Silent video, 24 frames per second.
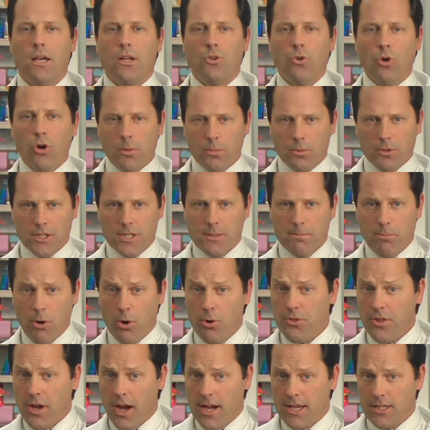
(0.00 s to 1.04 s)
Normally,
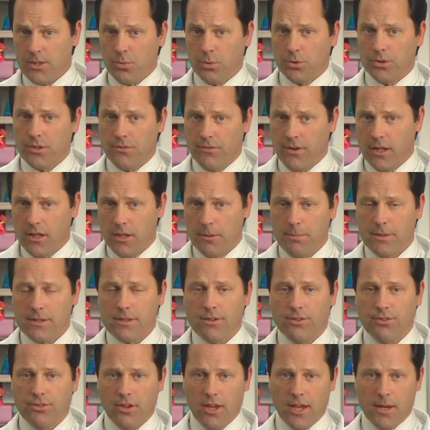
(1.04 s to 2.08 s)
both eyes will develop at
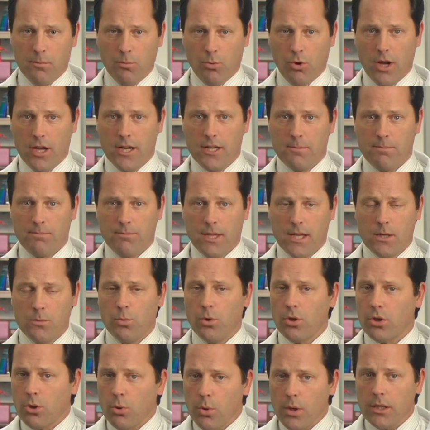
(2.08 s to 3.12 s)
the same rate and
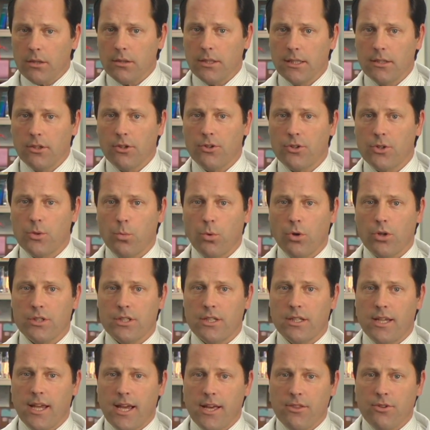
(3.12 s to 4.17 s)
will quickly learn to work
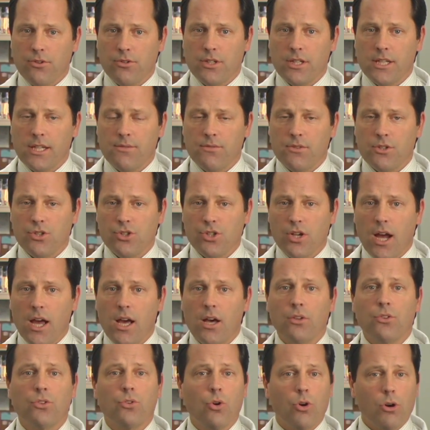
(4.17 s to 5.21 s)
together to give the
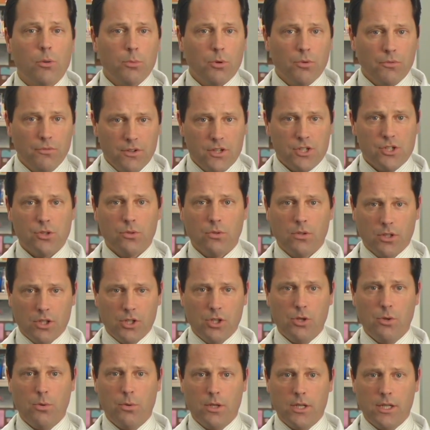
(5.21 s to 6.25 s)
child normal visual
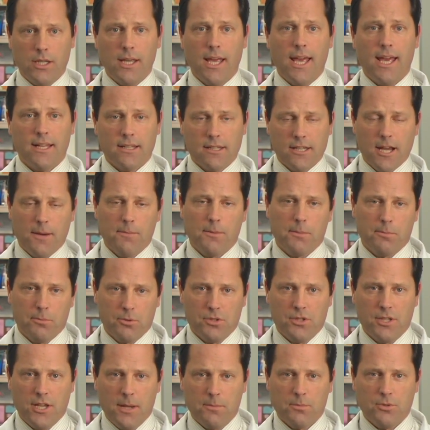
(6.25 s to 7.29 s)
acuity and depth
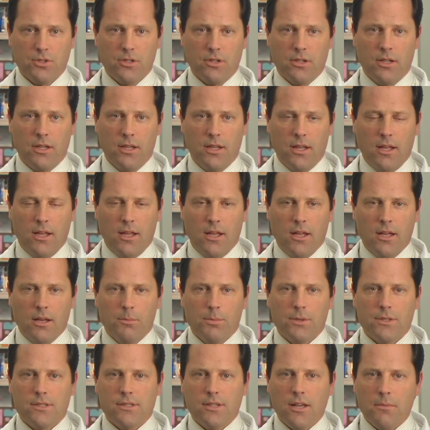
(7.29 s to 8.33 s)
perception.
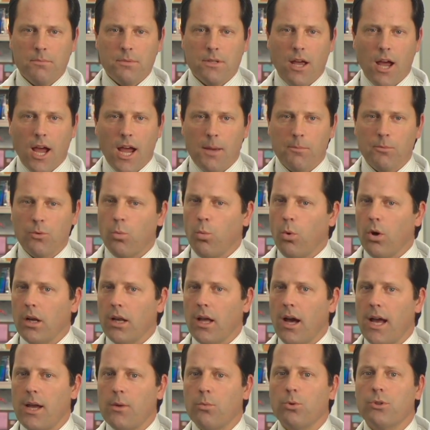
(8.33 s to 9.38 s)
But sometimes one
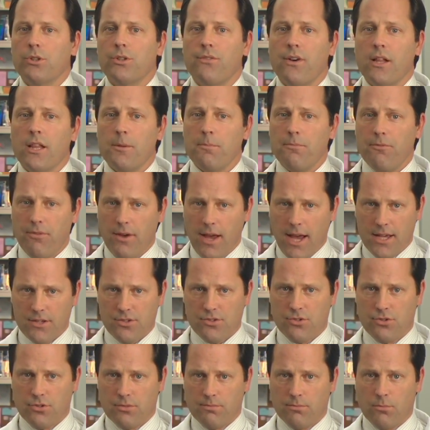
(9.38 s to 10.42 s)
eye will develop
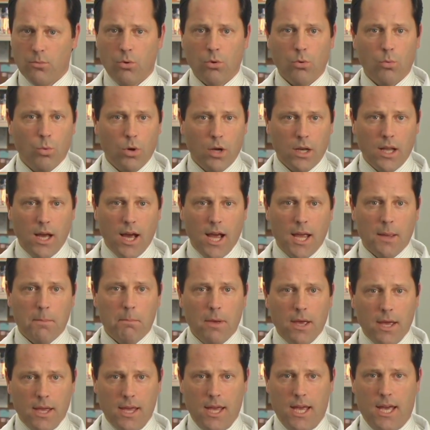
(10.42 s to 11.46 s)
faster, or one eye
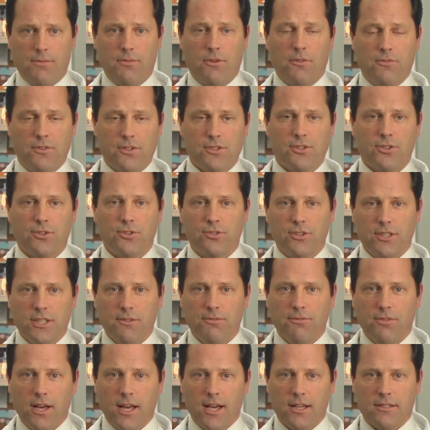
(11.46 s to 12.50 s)
may have a physical
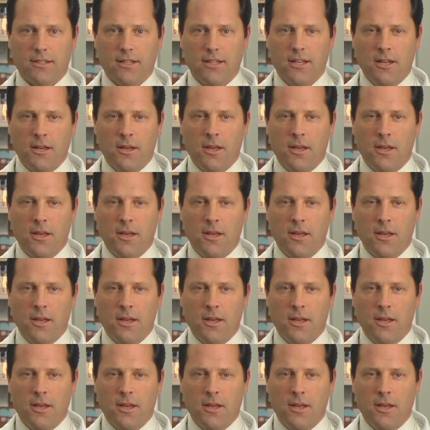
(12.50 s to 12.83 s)
defect.